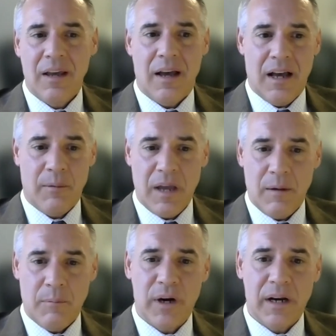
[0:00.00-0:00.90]
um,
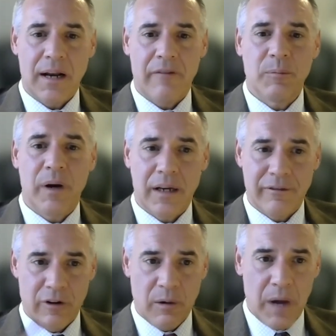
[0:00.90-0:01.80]
and bringing everybody
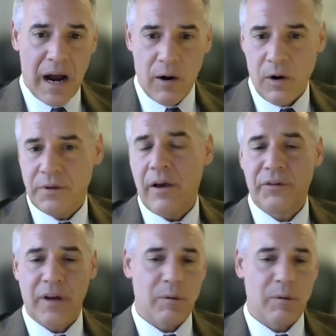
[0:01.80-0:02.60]
from our hotels,